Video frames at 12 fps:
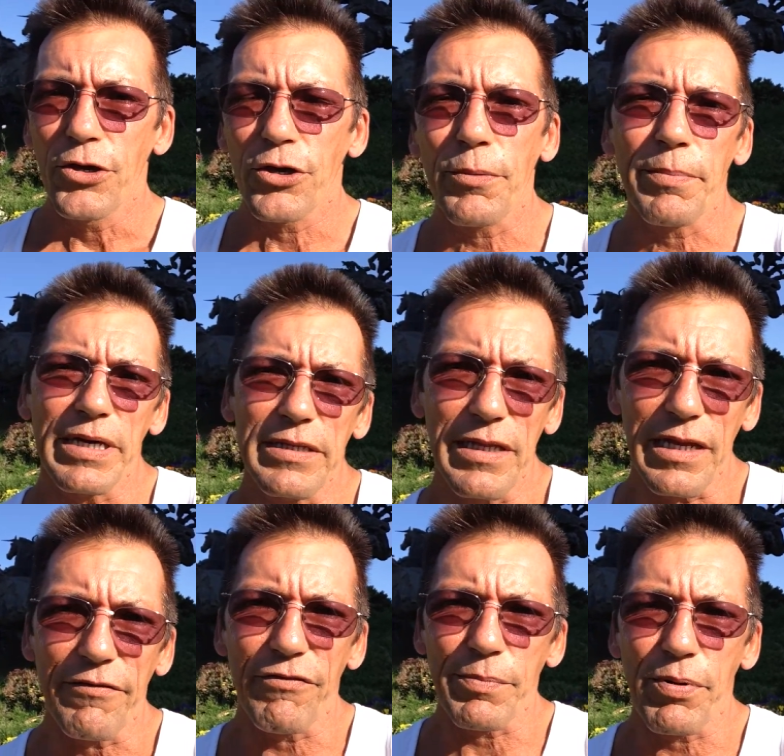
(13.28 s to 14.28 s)
You can be a
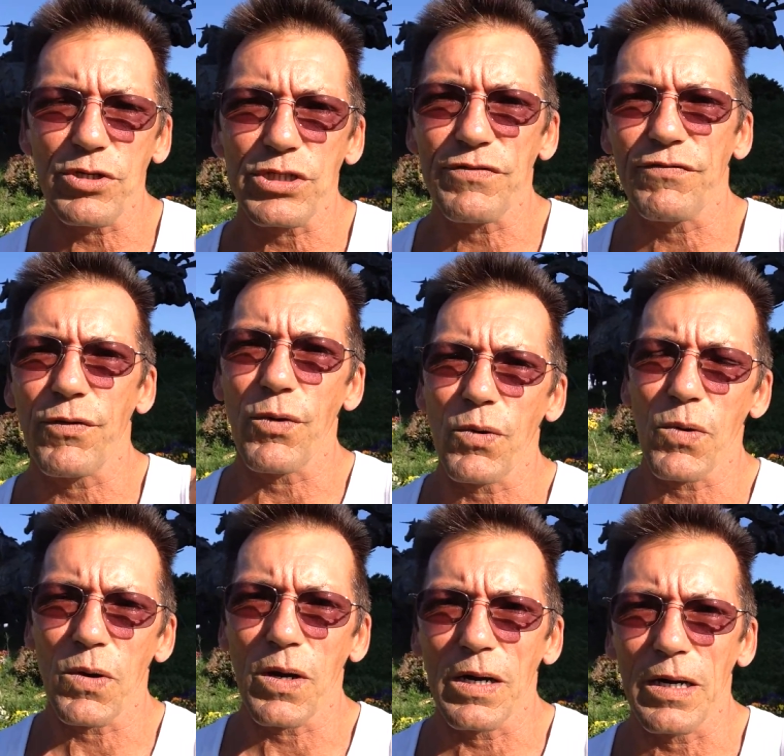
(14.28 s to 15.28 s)
delivery person
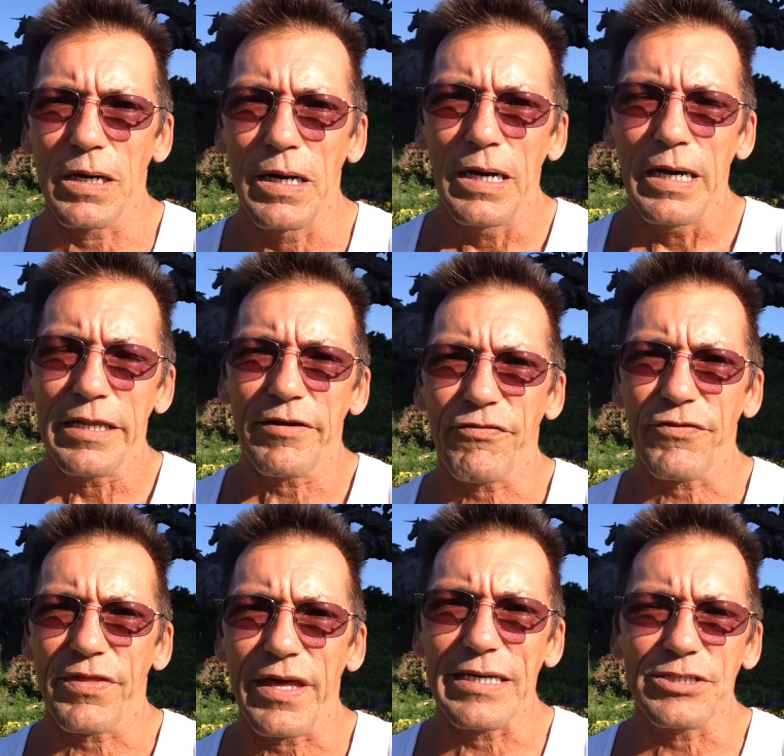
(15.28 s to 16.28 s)
for uh,
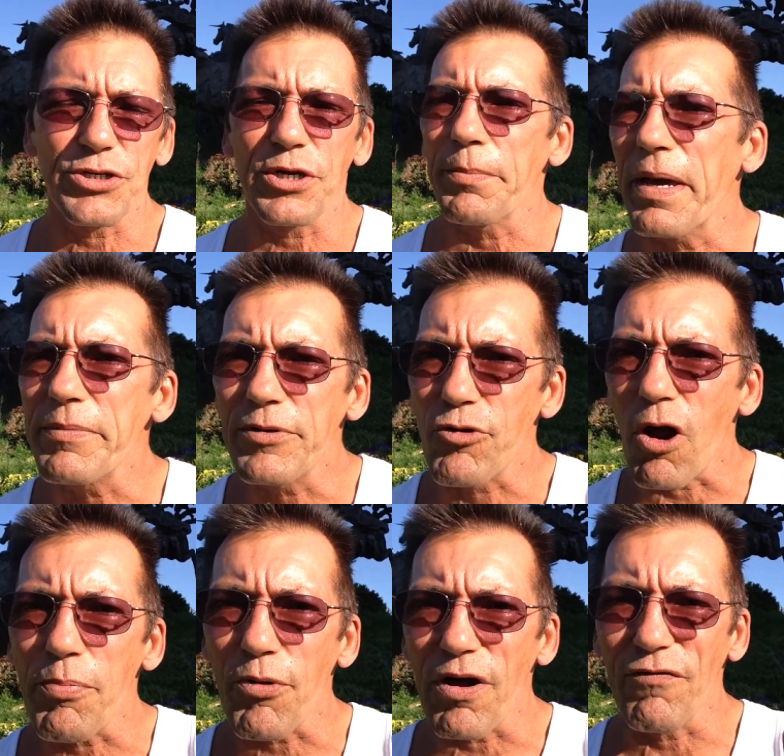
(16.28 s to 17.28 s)
different things. You can maybe
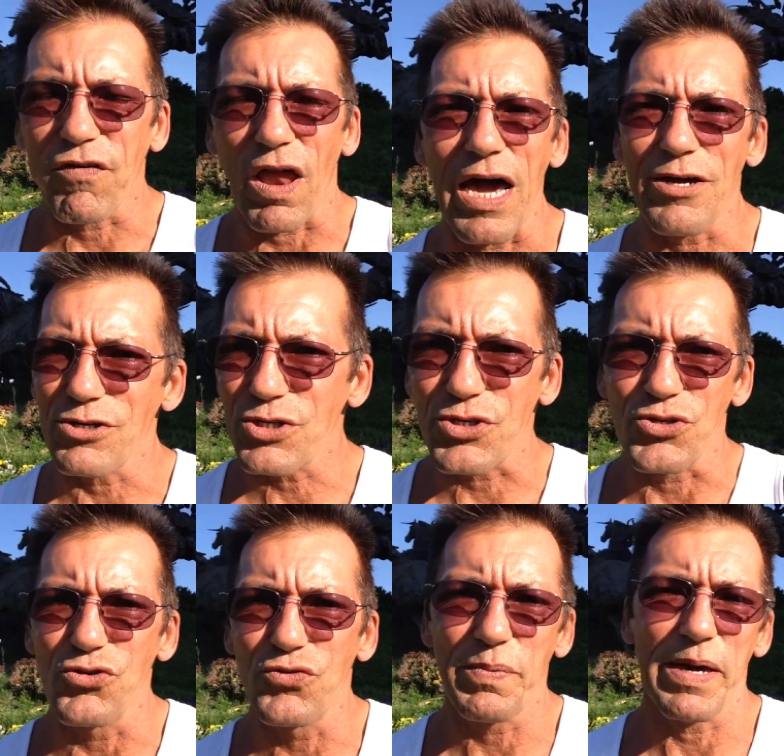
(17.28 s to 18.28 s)
drop around flyers,
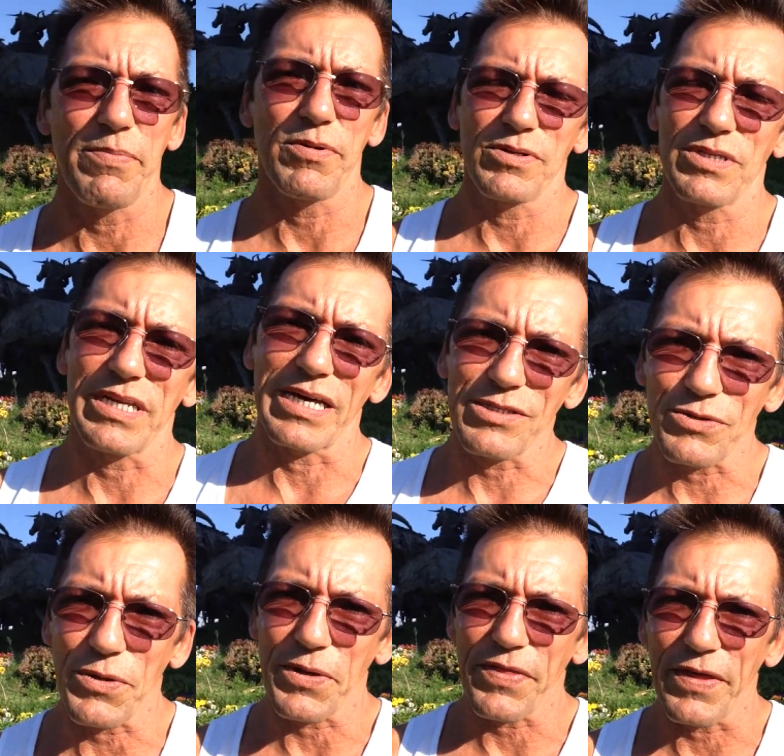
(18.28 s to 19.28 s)
newspapers, that
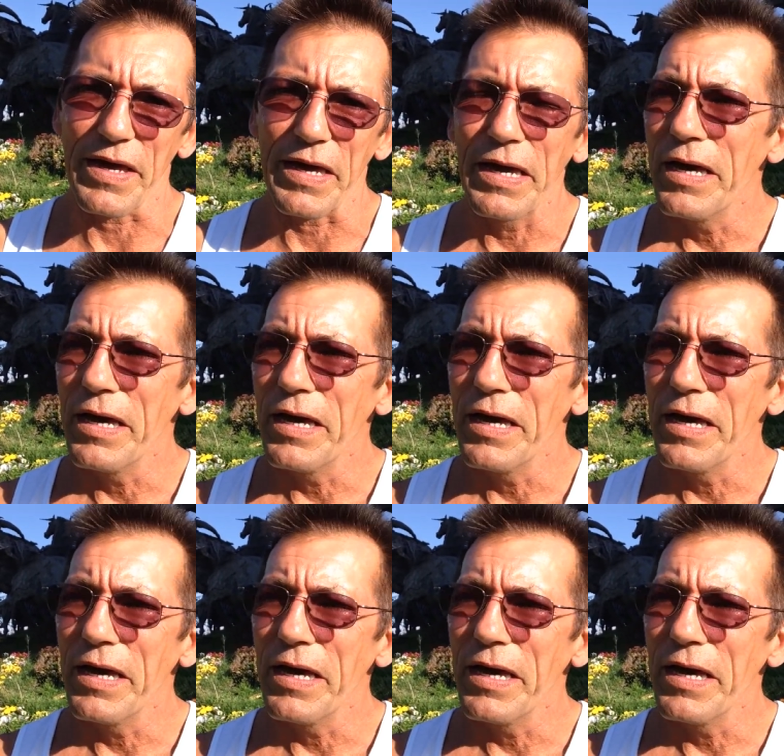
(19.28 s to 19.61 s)
sort of thing.